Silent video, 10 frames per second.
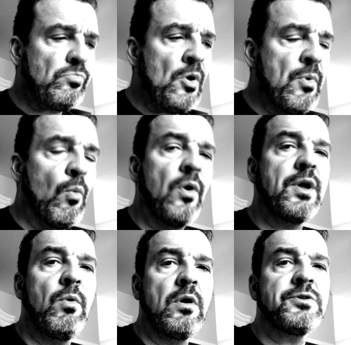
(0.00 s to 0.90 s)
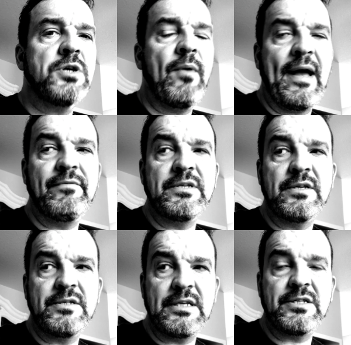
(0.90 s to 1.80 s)
But what you also have is
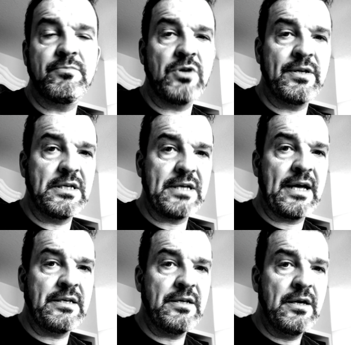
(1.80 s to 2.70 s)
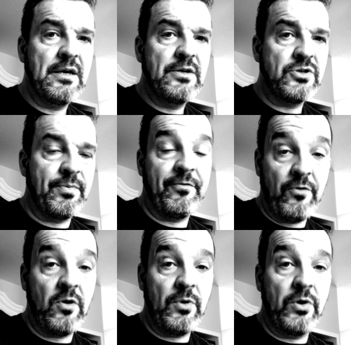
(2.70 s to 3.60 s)
systems that are designed to
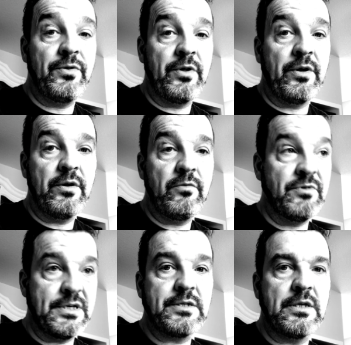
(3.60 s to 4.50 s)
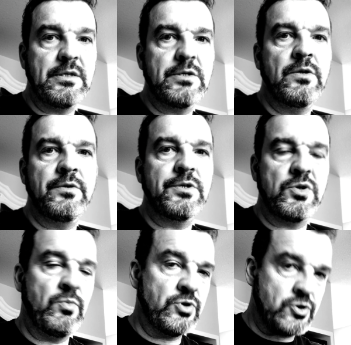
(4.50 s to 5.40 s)
perform under resistance, under
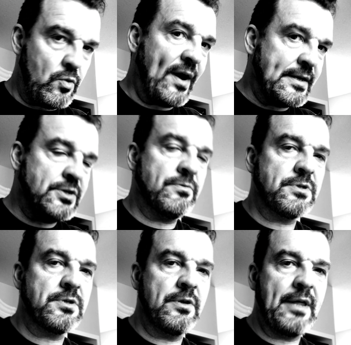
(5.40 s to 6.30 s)
someone trying to assert